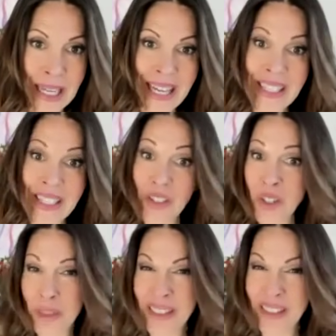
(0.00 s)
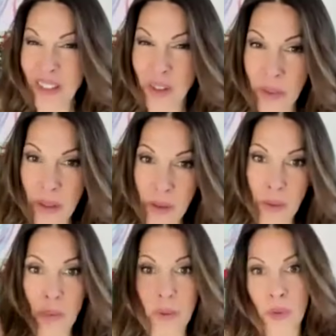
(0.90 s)
And then you're going to be stuck going
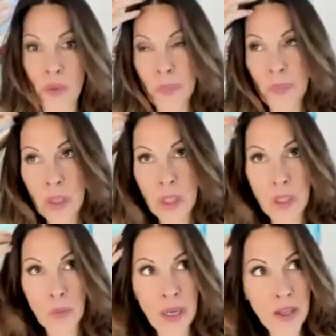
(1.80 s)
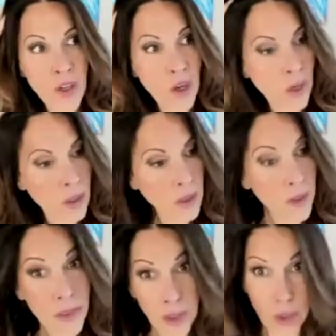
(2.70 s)
through what I call
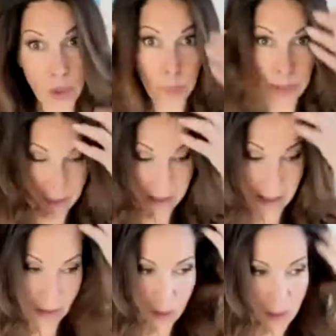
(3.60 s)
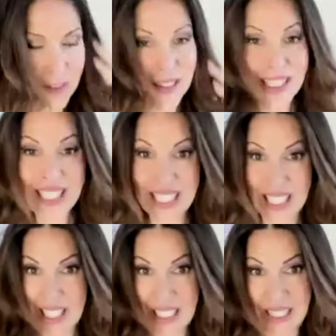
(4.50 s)
the looping cycle,
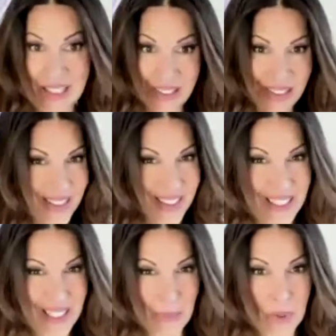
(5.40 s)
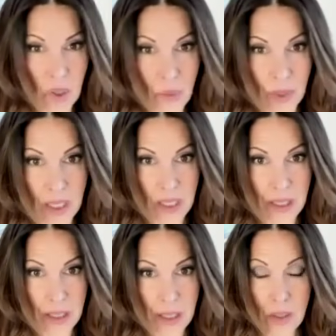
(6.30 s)
and it's just going to keep going.
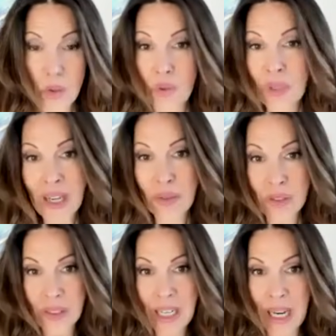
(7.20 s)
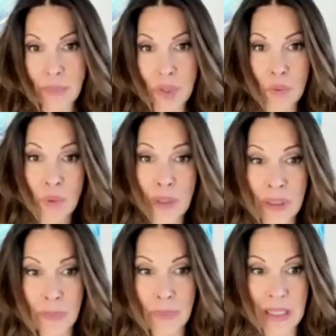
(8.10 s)
So now is the time to
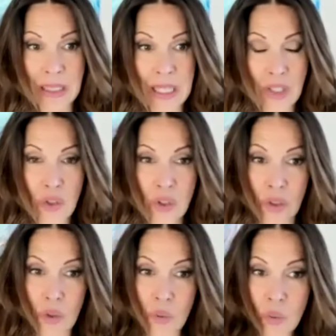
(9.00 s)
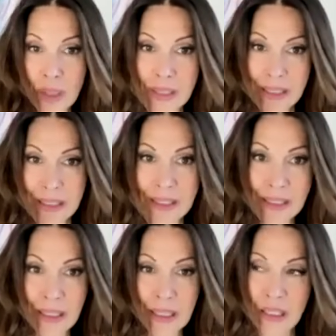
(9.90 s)
really pay attention to what
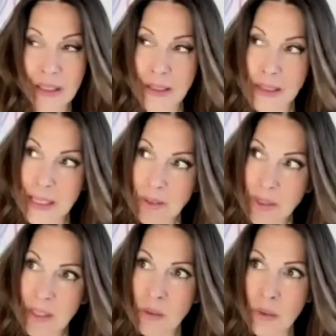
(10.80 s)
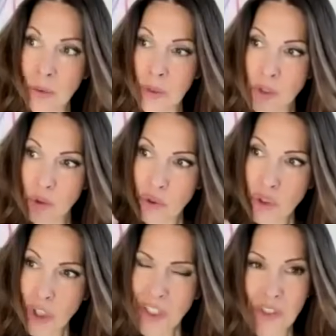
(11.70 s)
is this little niggle in you that you
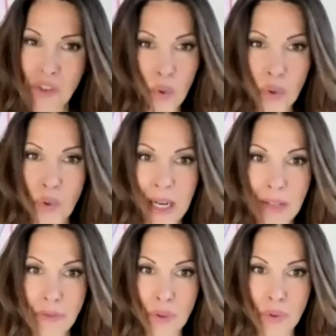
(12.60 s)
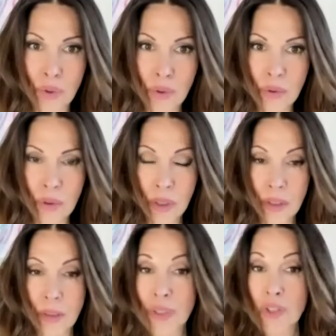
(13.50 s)
just know you have to do,
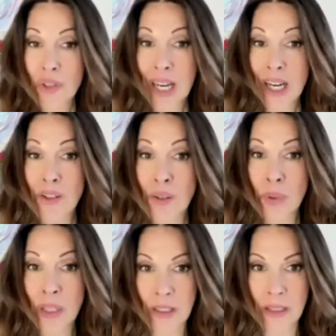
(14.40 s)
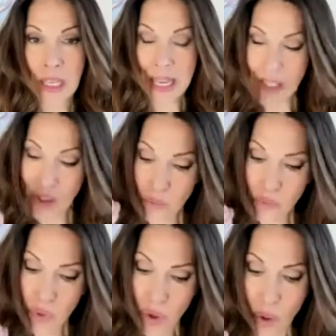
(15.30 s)
but you're not doing it. And you
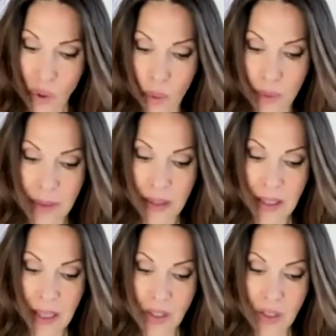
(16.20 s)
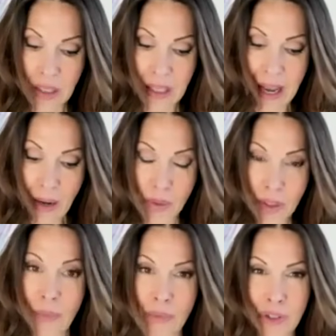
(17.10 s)
know that the
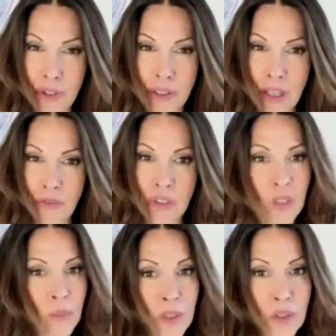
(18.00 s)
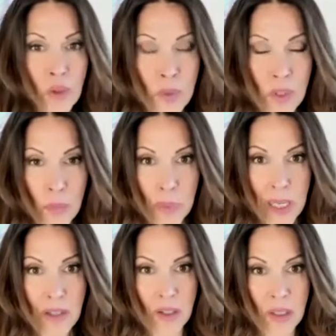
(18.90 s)
outcome for yourself is going to be so much
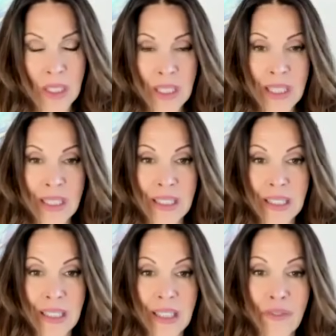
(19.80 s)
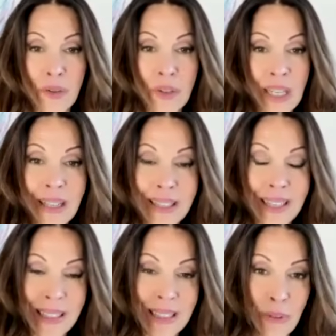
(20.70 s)
better if you take
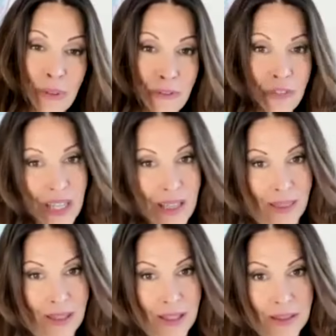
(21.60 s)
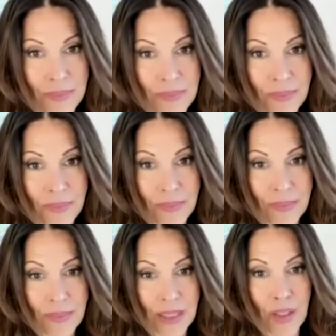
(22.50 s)
that leap of faith
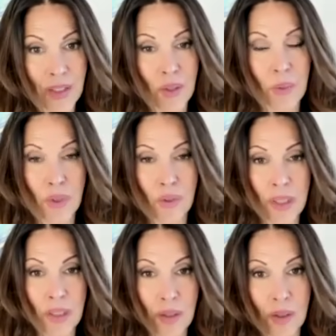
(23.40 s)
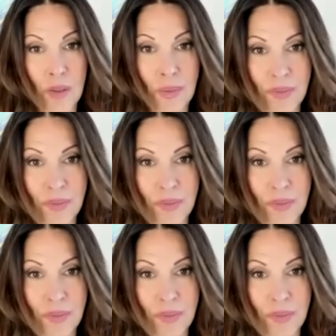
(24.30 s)
and do what you need to do.